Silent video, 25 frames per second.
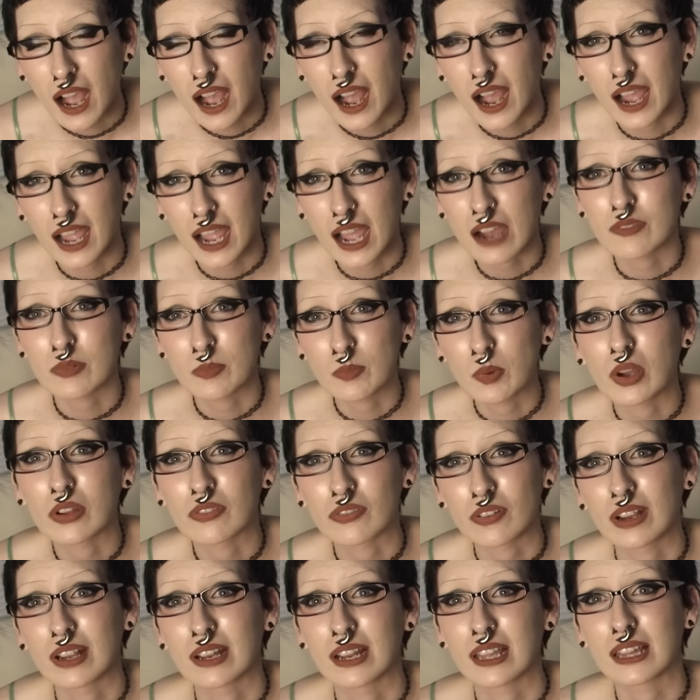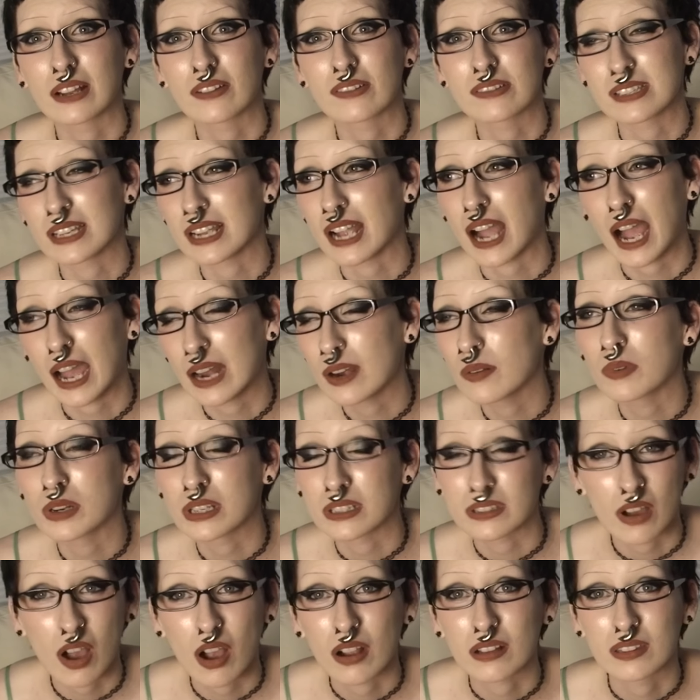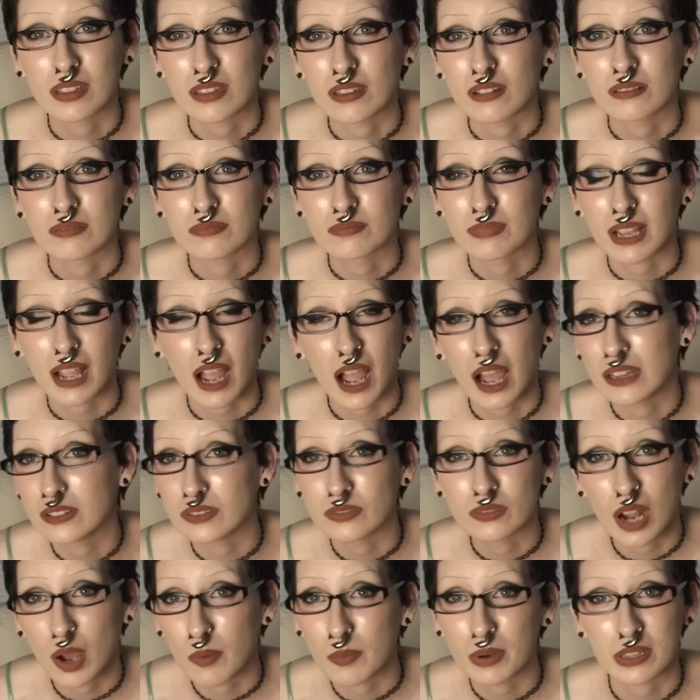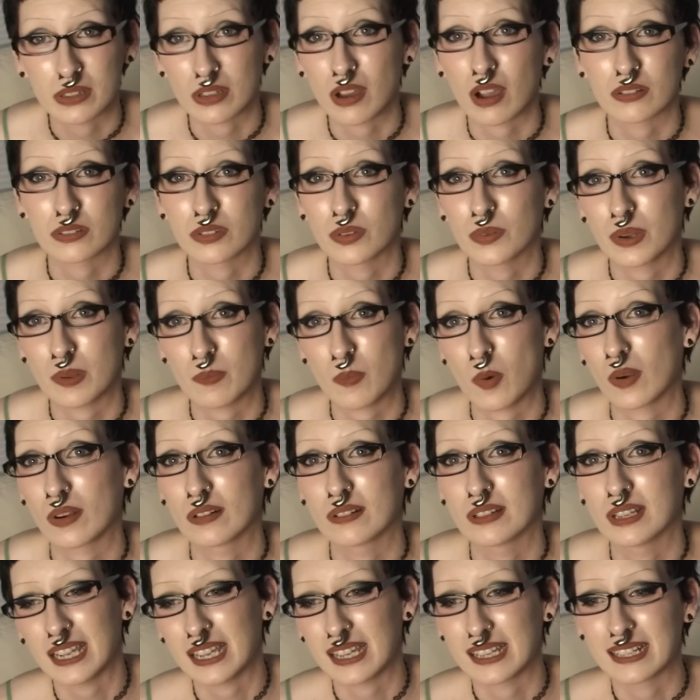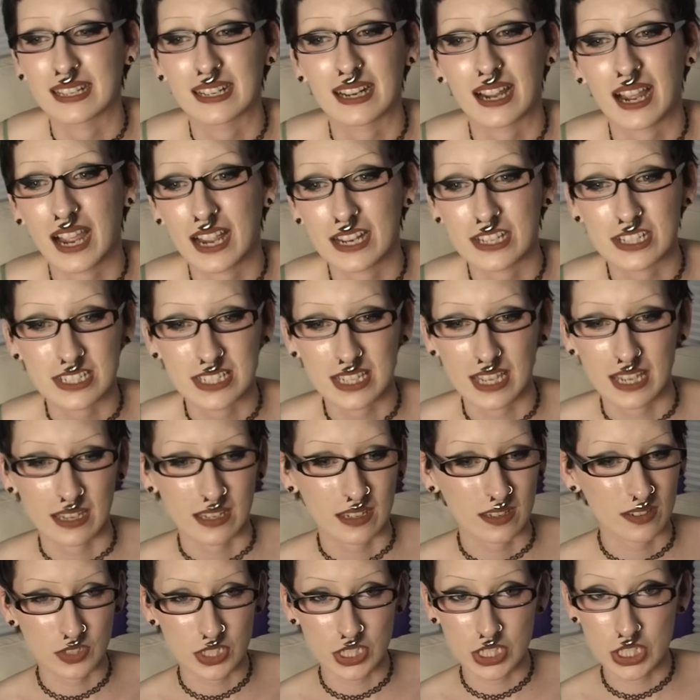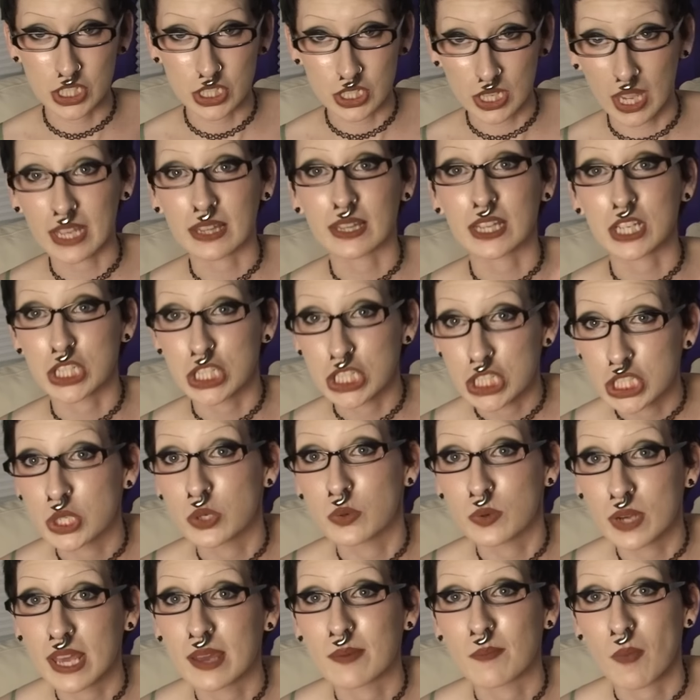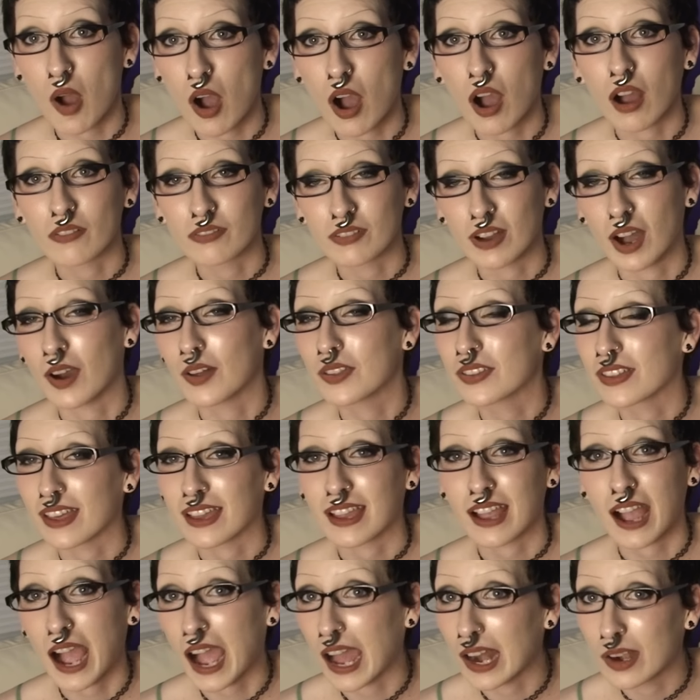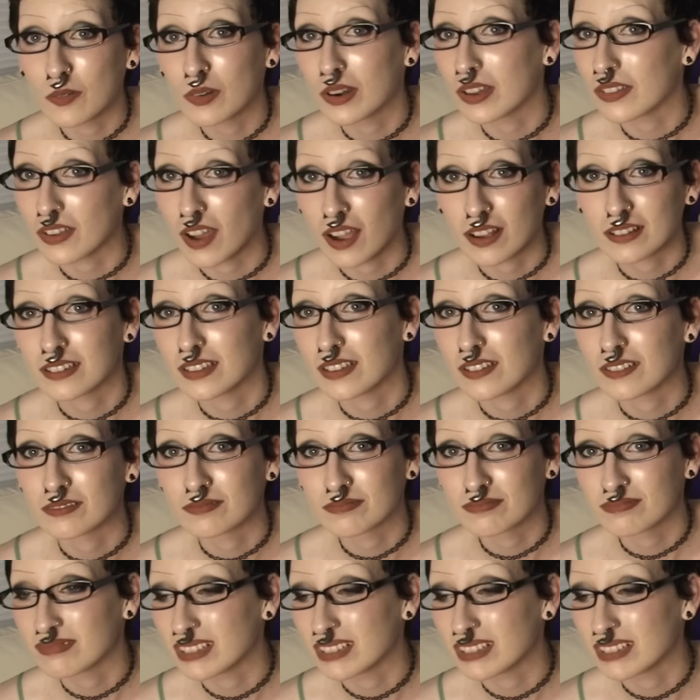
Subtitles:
I have a boyfriend. And I was like, I don't want to talk to you. Like, I do not want to talk to you anymore. And I just like, I like shooed him off. I was like, I don't want to talk to you.